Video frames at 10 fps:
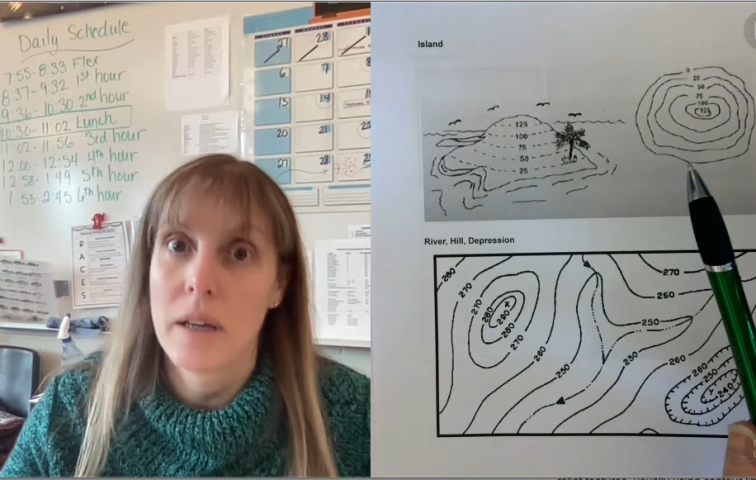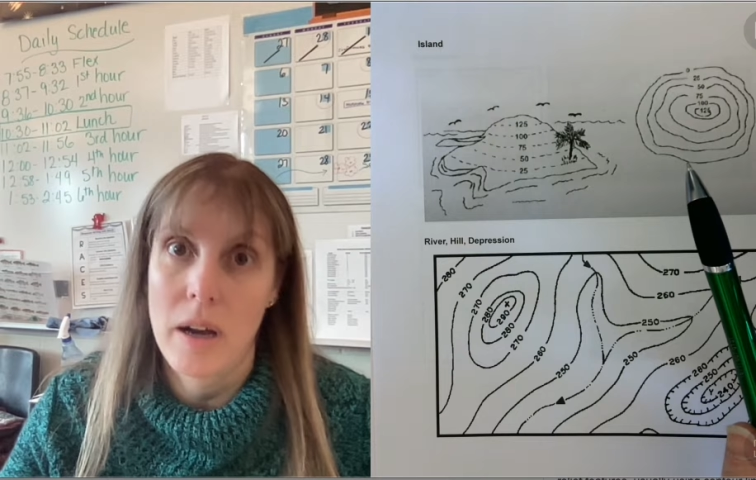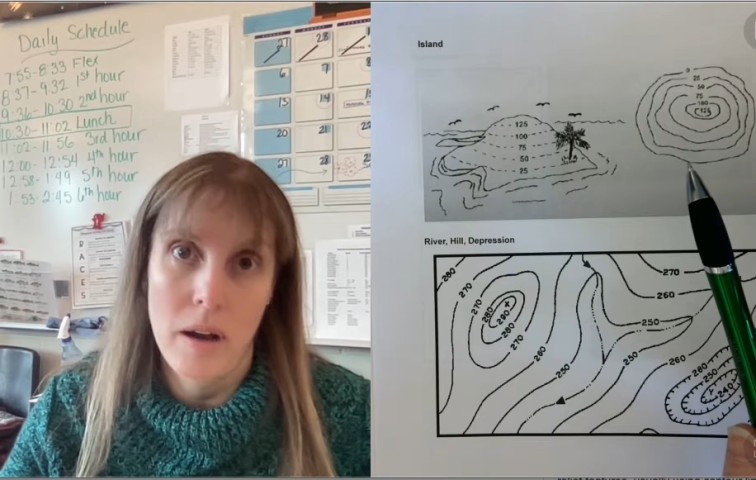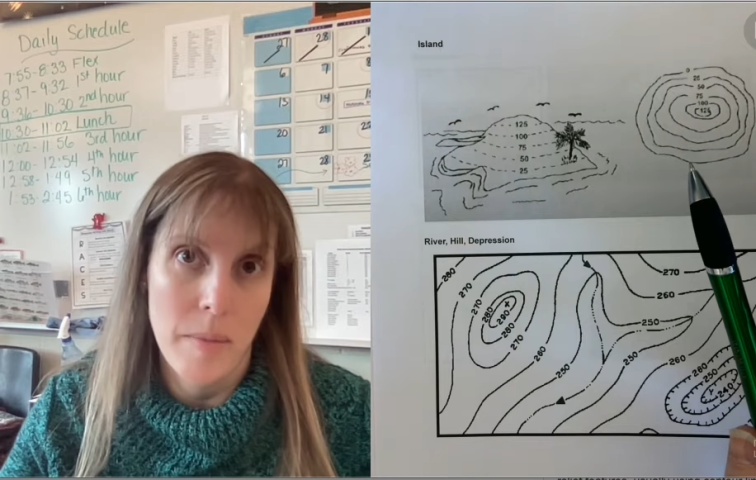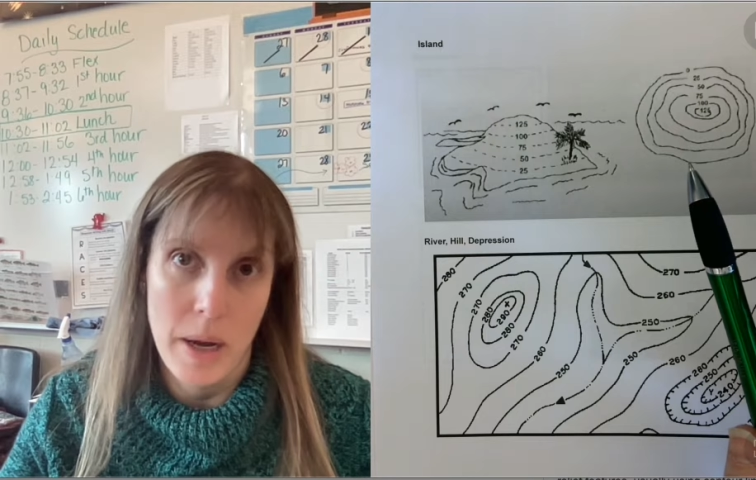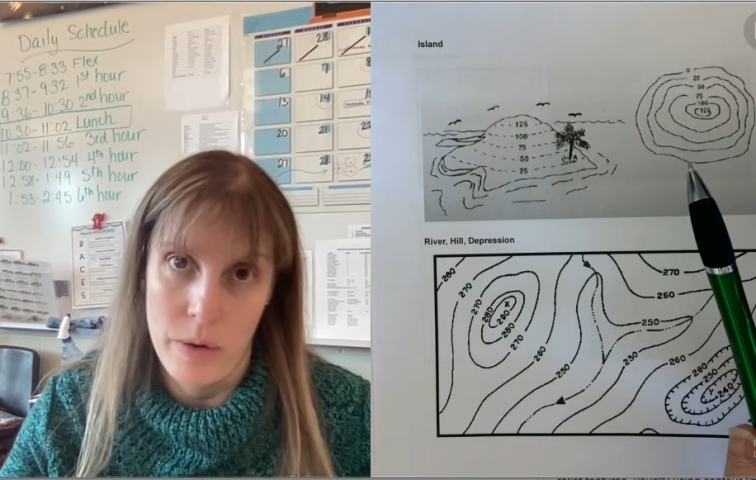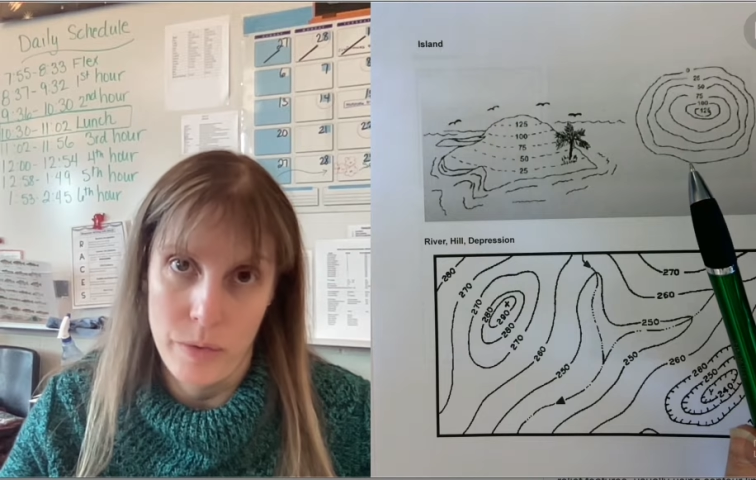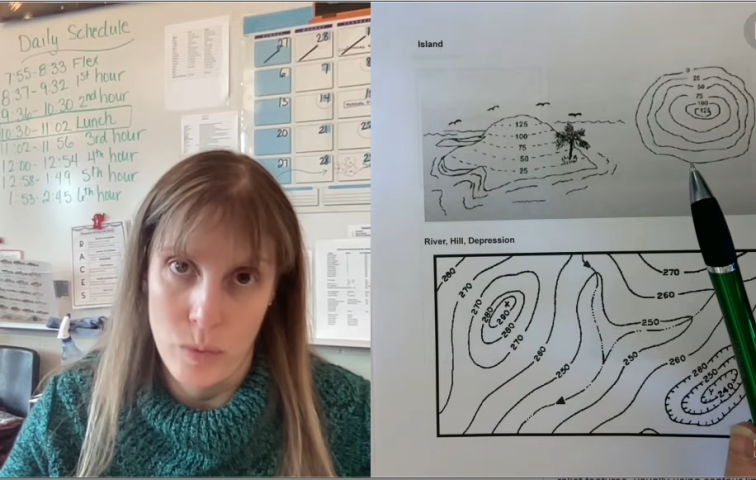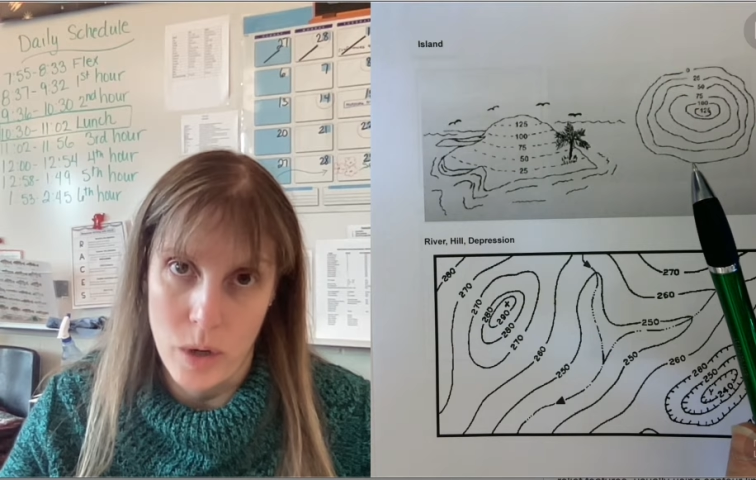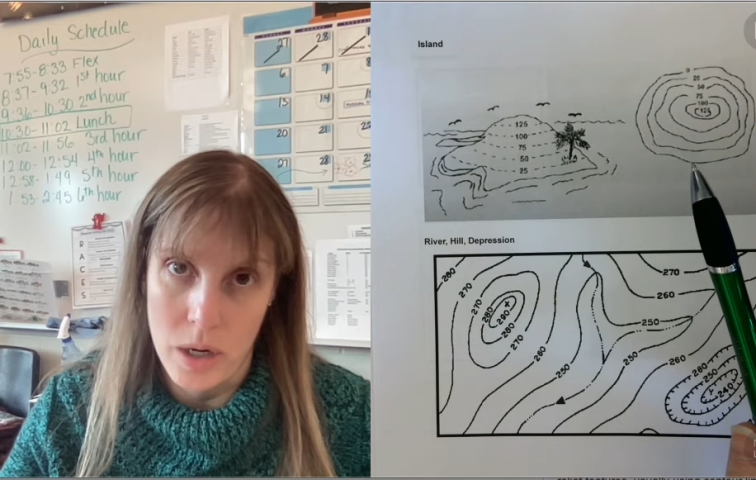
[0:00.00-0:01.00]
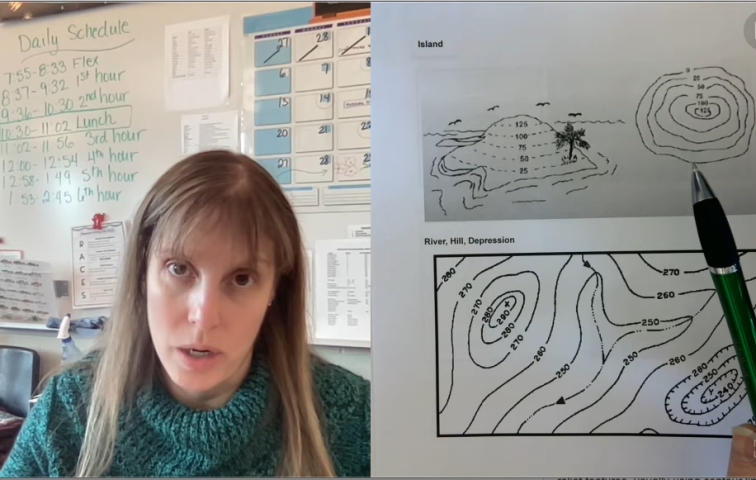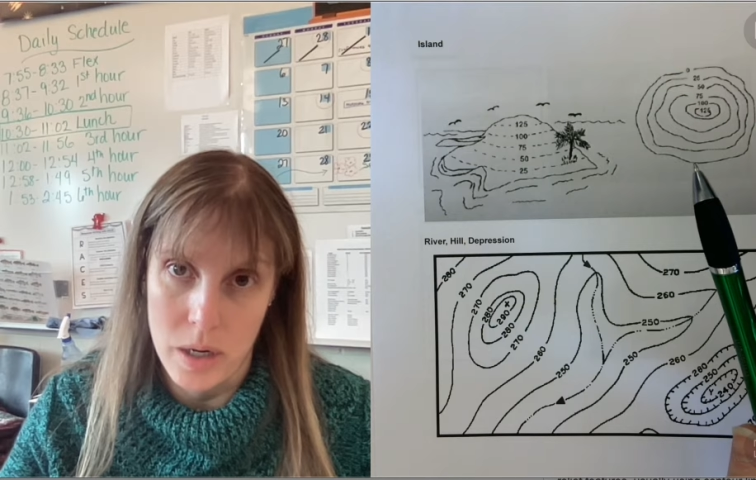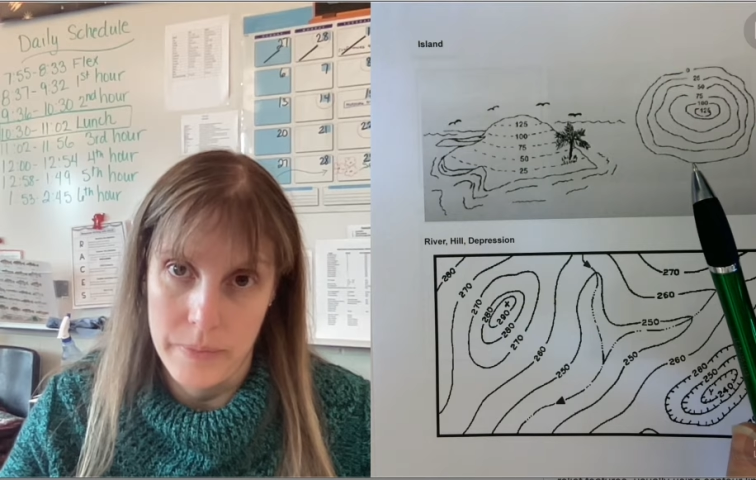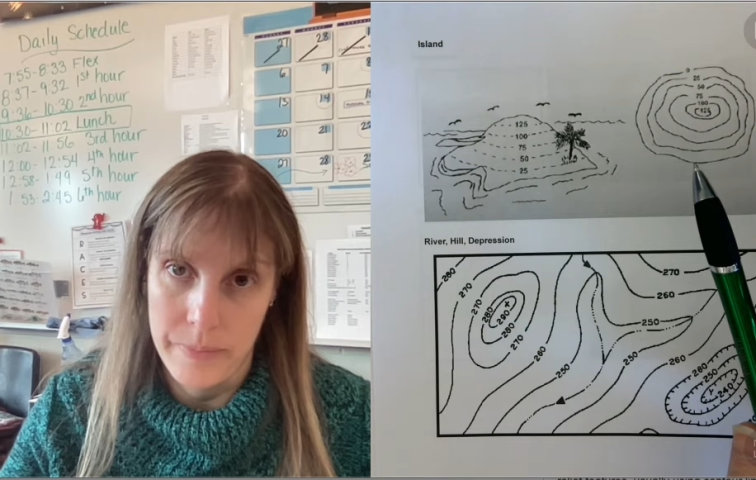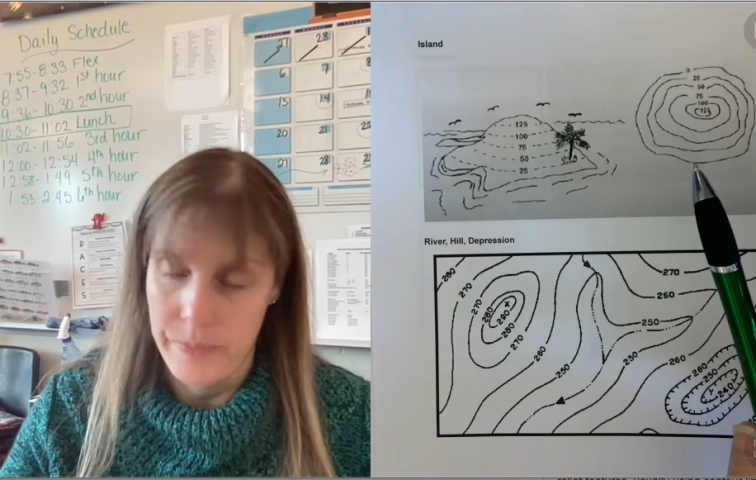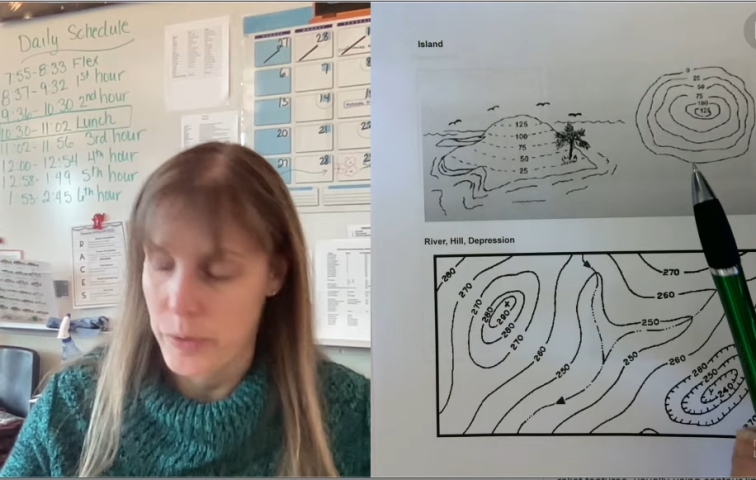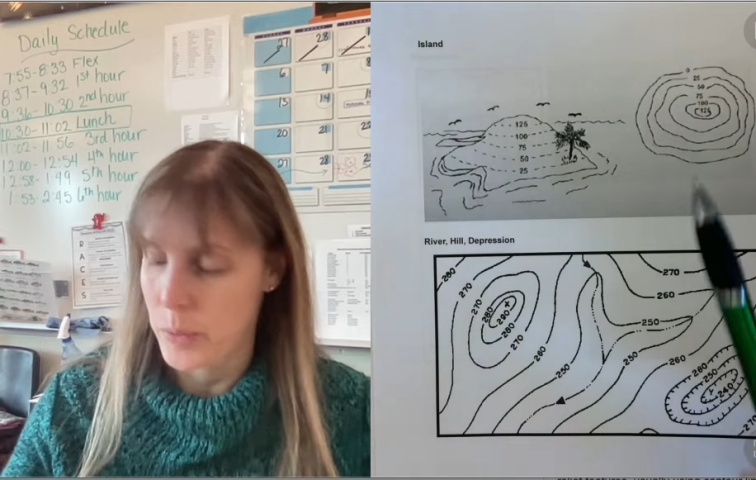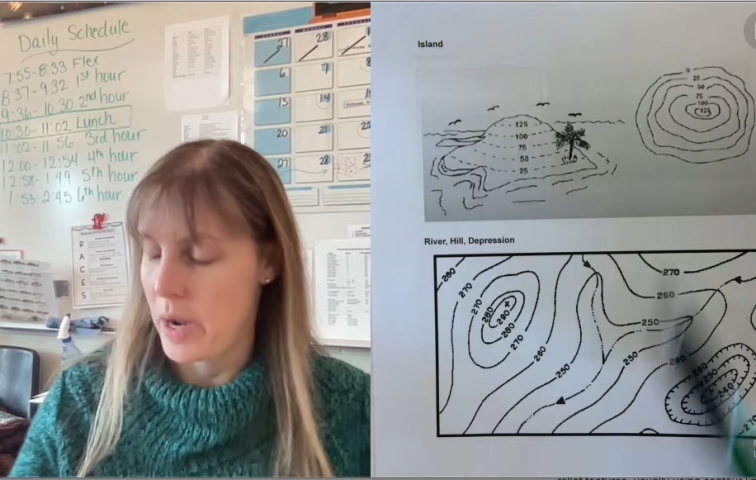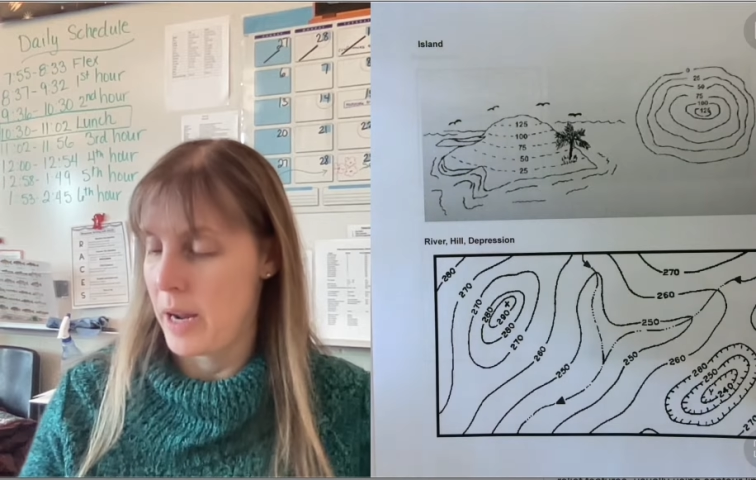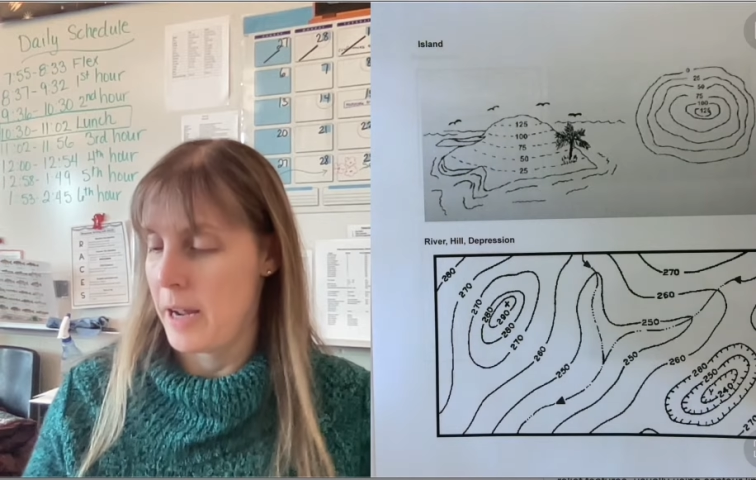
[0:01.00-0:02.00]
amount of work,
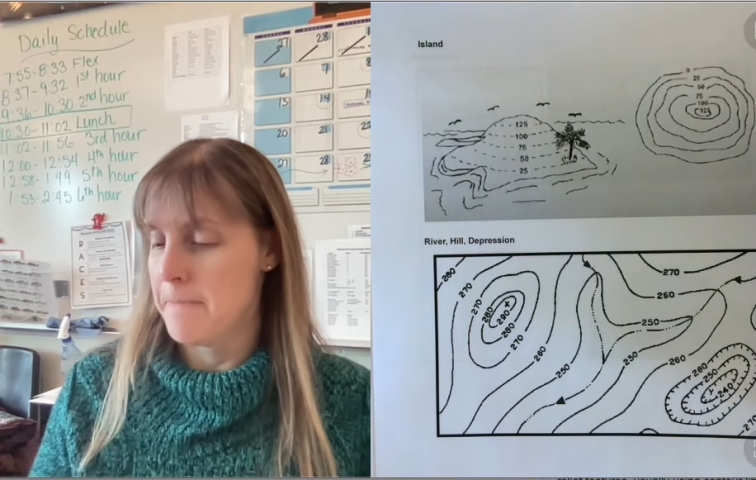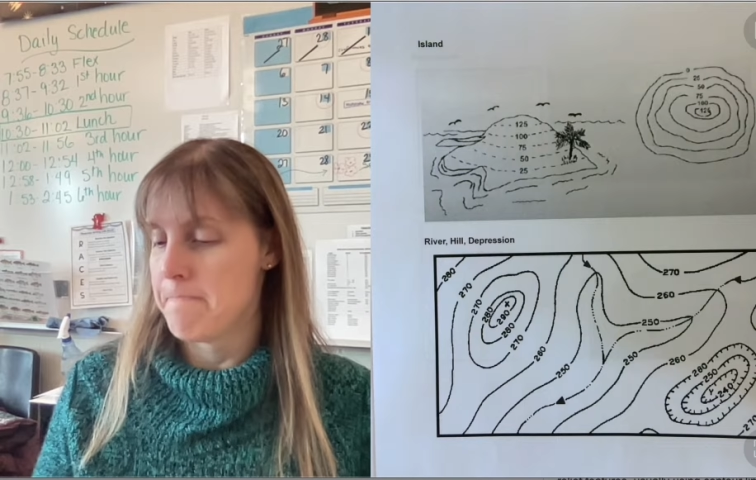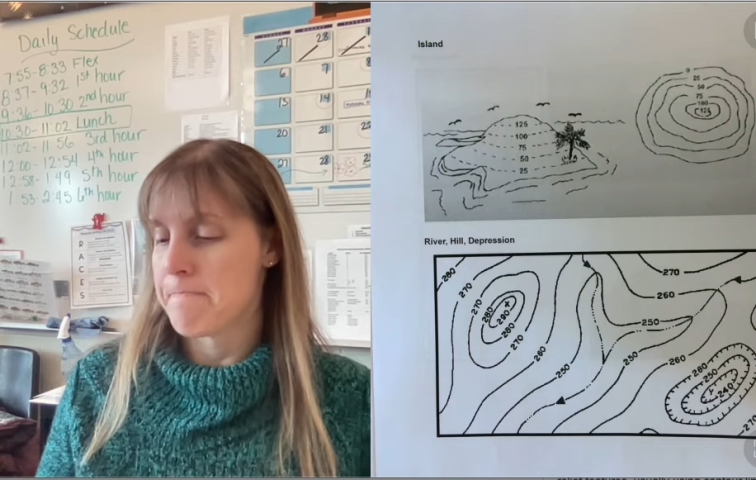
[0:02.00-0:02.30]
okay?